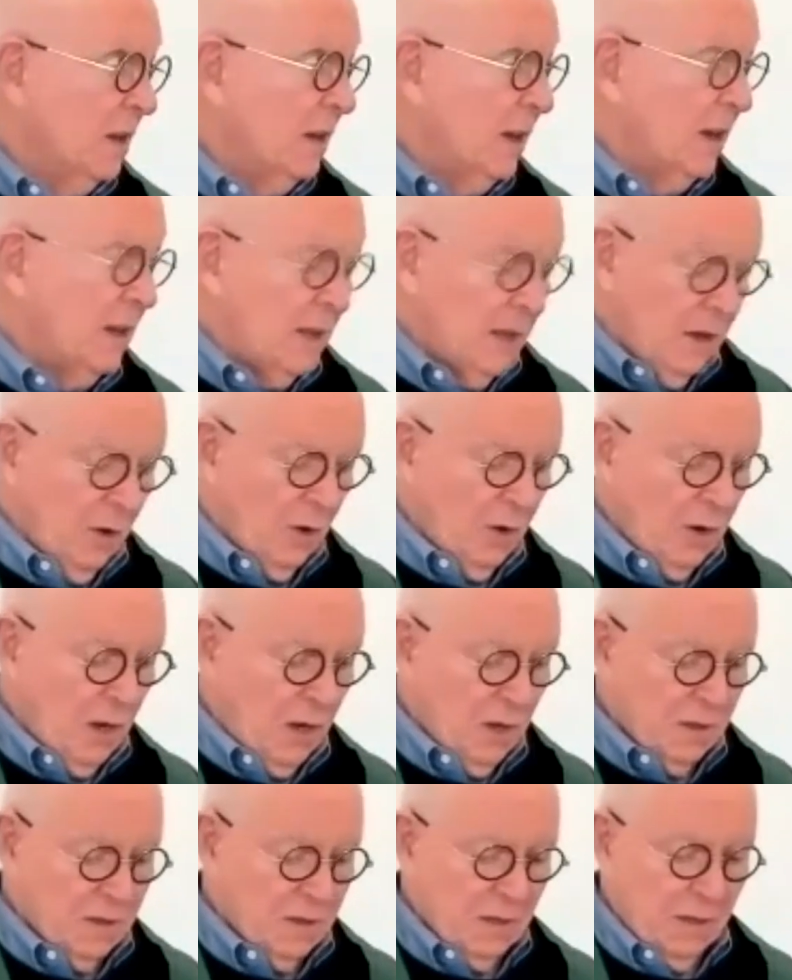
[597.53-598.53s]
Analeo
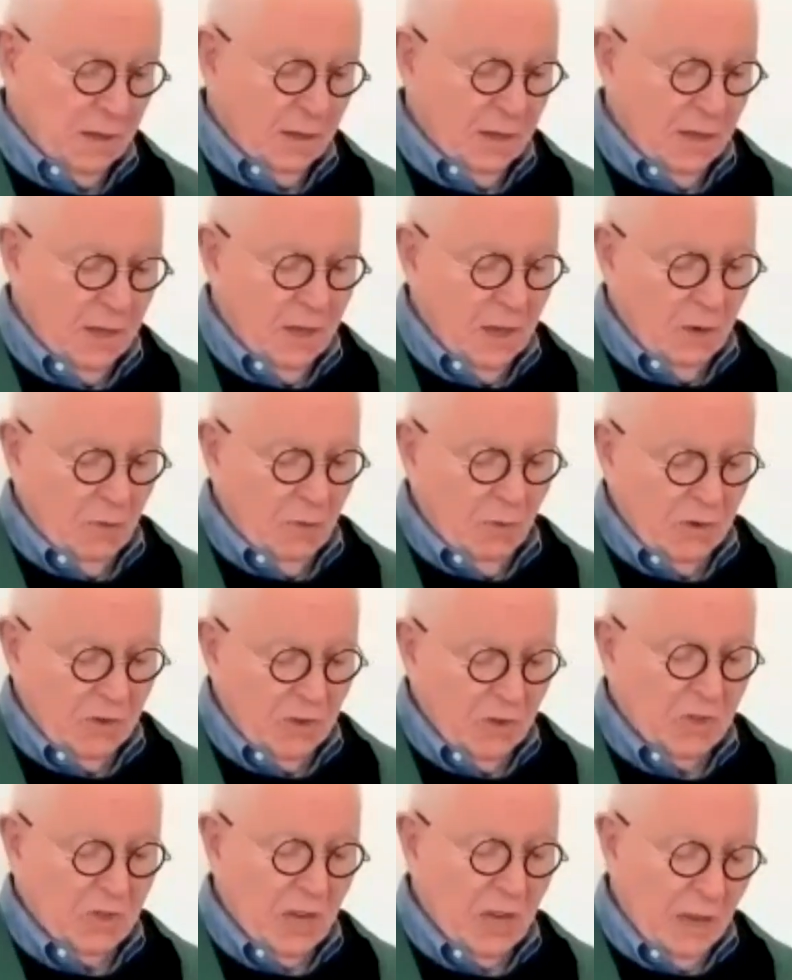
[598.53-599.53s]
calls it,
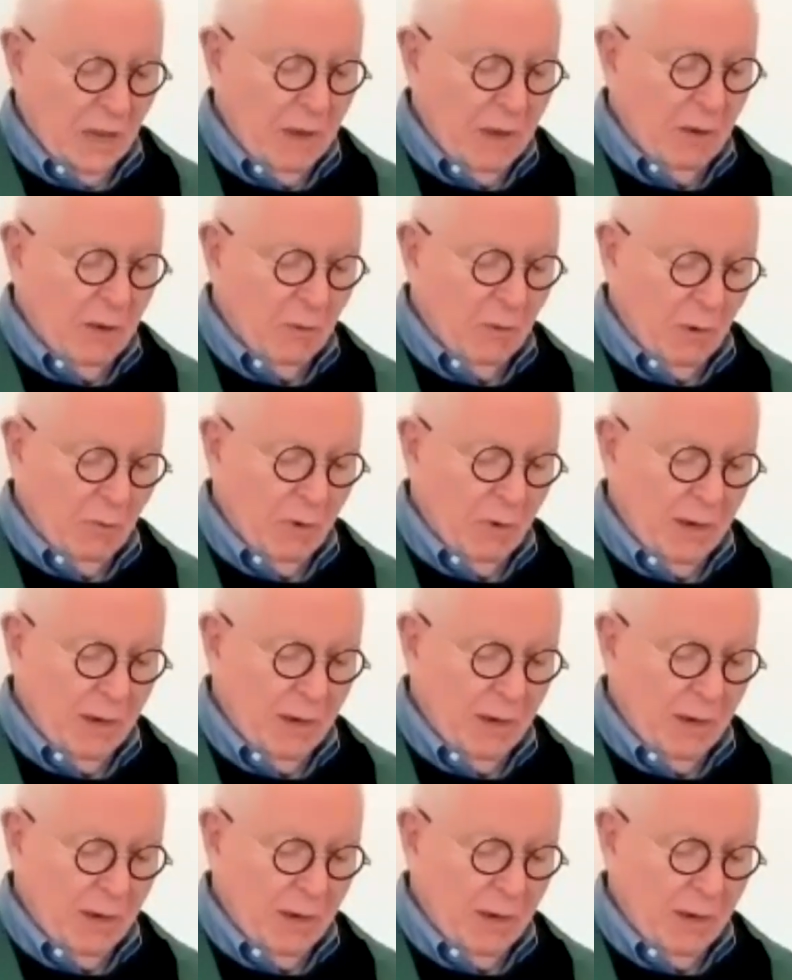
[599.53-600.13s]
which is shaping what